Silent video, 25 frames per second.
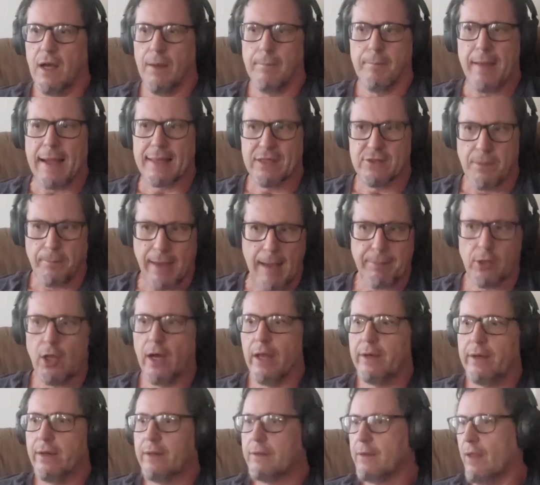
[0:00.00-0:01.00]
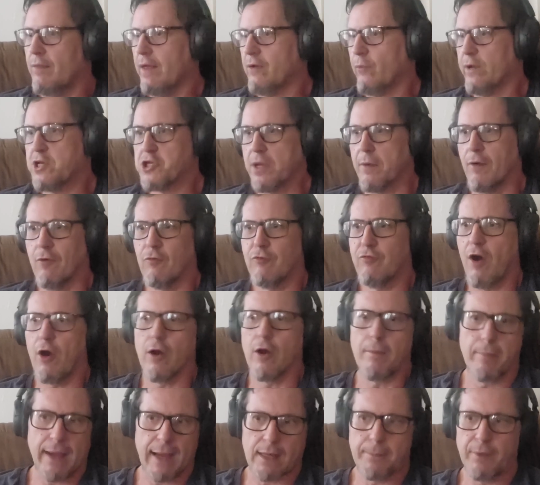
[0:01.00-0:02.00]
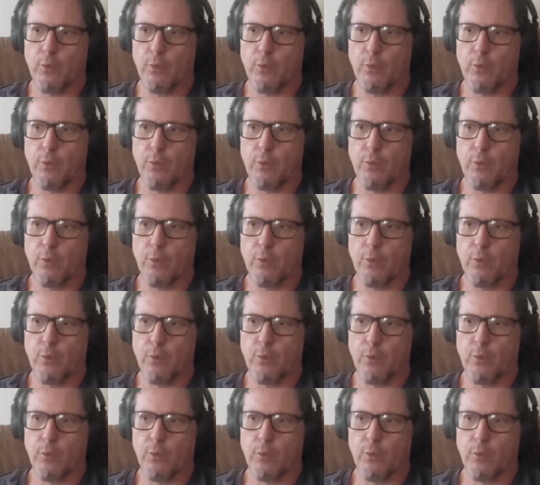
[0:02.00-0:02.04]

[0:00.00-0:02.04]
back into Babylon, and then reaching far back.